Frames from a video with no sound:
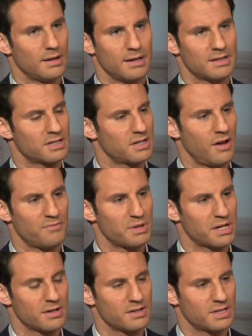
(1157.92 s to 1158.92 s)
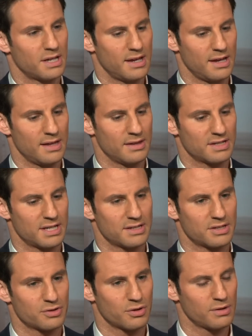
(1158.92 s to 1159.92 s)
it's tough because, in the
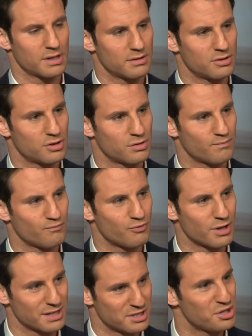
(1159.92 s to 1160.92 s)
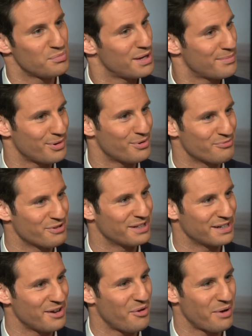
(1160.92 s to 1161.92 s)
sense, there's only really two people who
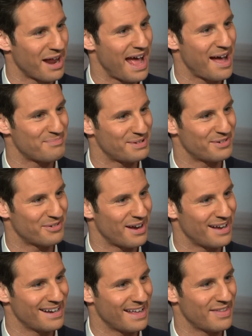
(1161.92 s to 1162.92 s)
really know what happened, right?